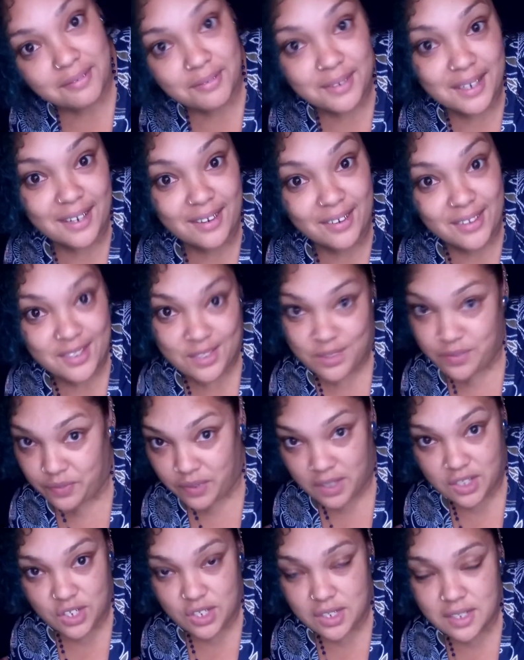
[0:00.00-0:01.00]
with lots of
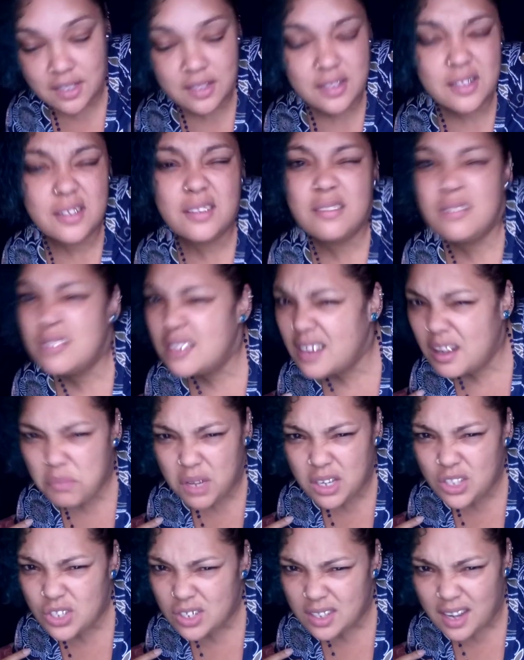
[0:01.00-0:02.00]
veggies. Did I
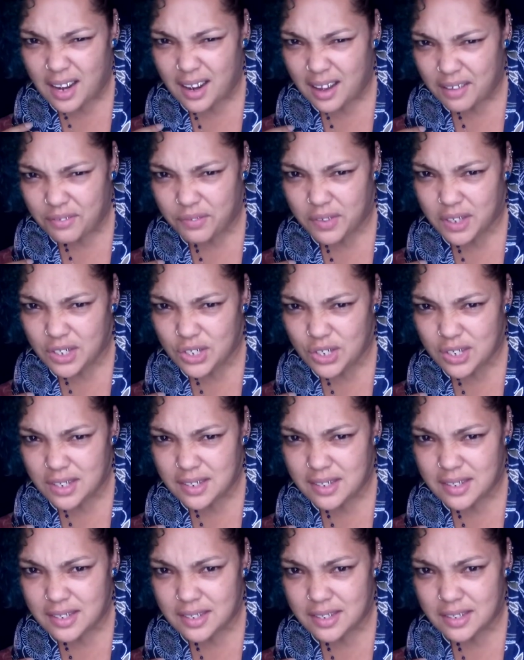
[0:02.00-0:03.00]
mention I love
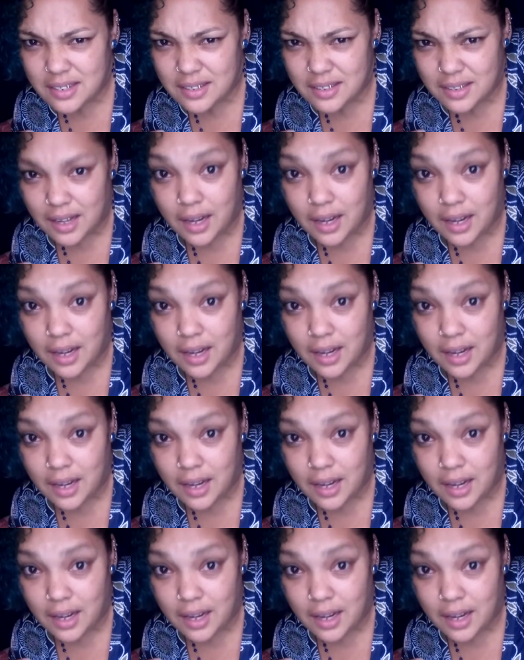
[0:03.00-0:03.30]
veggies?